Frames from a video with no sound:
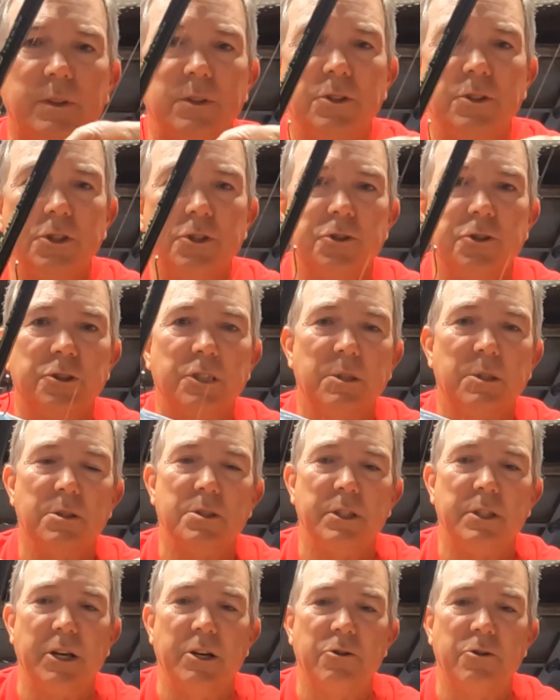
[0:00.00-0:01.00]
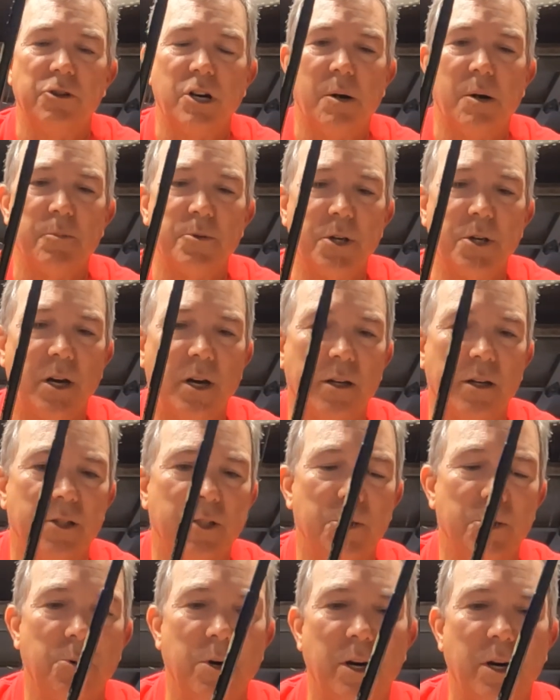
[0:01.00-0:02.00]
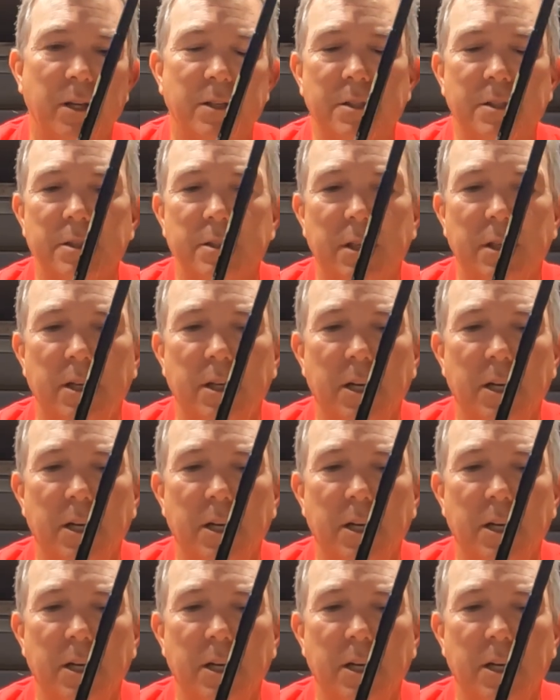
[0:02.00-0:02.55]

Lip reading: Just your standard drop shot, 2/0